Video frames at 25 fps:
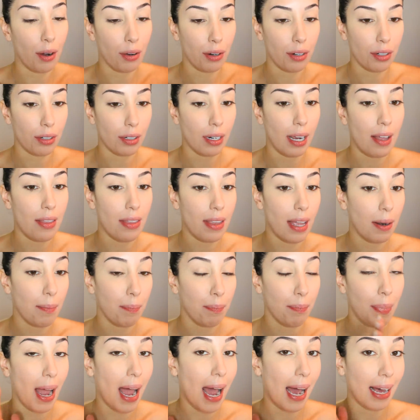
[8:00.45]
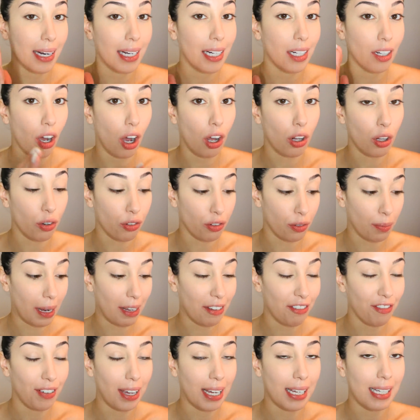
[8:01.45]
powder and then pat it all over
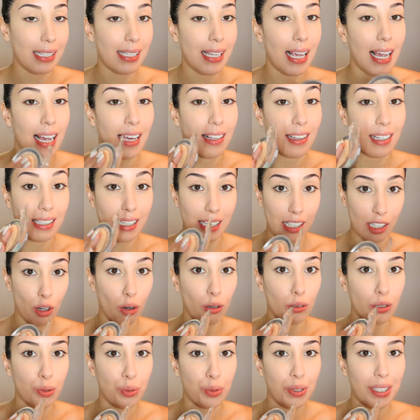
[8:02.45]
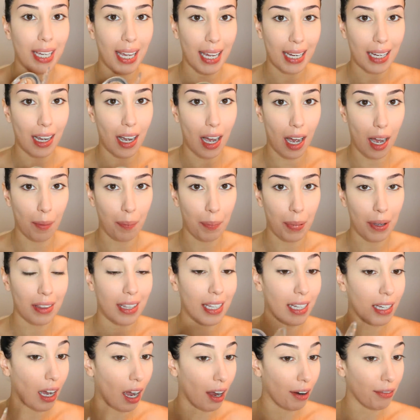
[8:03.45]
my face. This is going to kick up
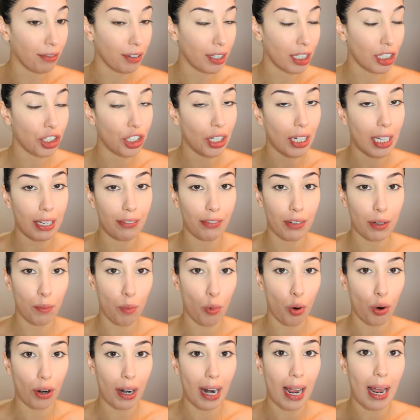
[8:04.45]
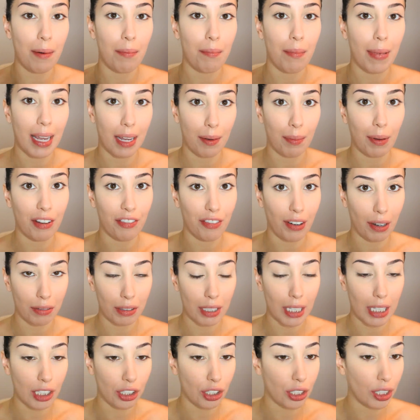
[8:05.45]
the coverage even more and make my
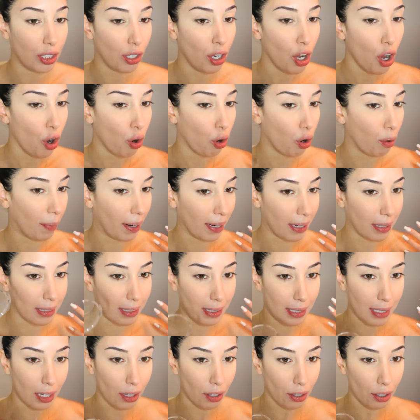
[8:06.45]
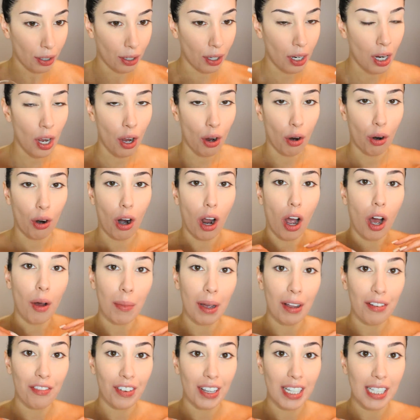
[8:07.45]
foundation or my concealer or
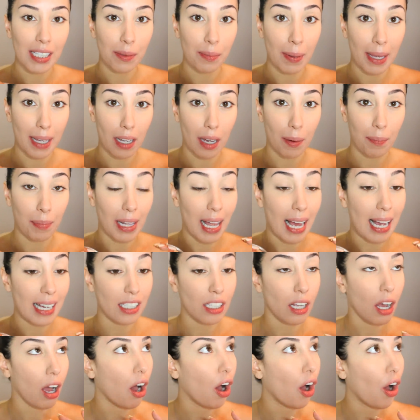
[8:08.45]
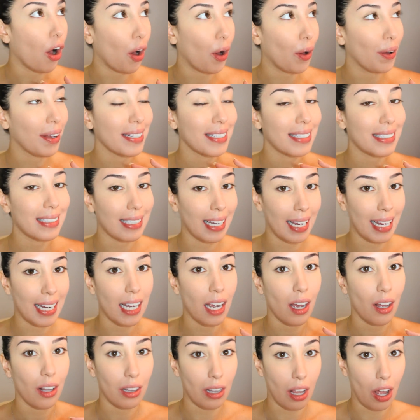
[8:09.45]
all my face makeup last all
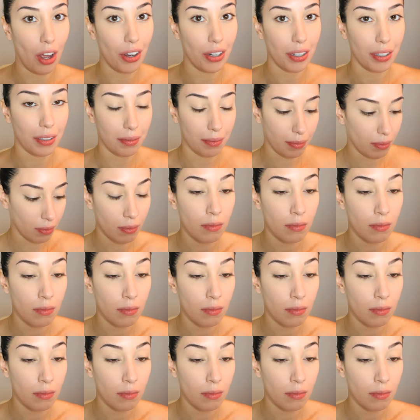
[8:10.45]
day long.